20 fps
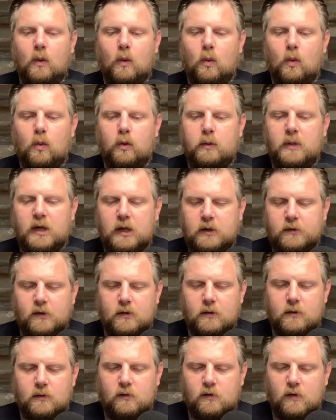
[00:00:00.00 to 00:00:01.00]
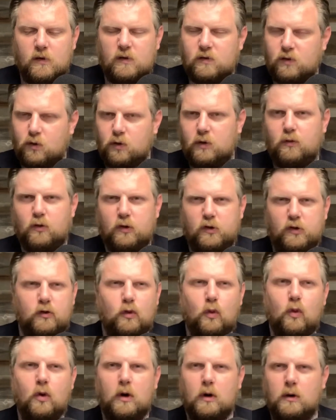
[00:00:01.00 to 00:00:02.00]
would be to sort of
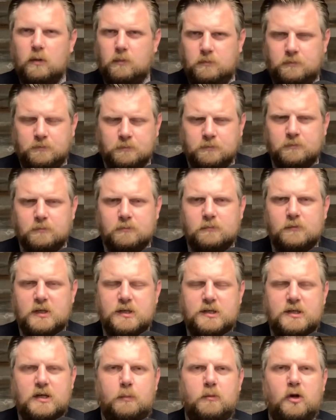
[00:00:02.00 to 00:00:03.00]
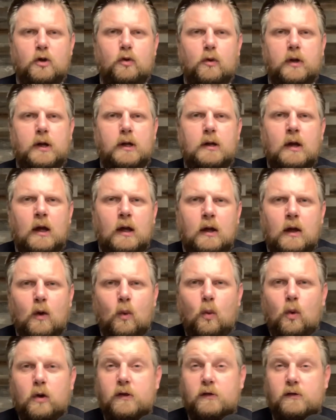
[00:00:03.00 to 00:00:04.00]
restore to some degree
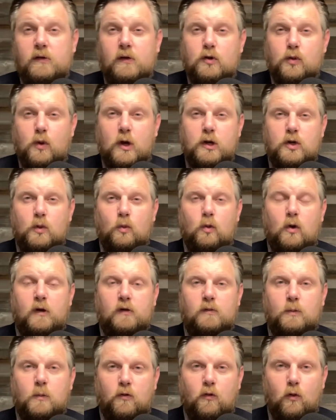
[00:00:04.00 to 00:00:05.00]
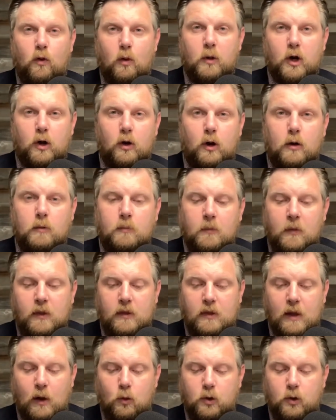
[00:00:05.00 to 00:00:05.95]
what the situation was before McGirt. That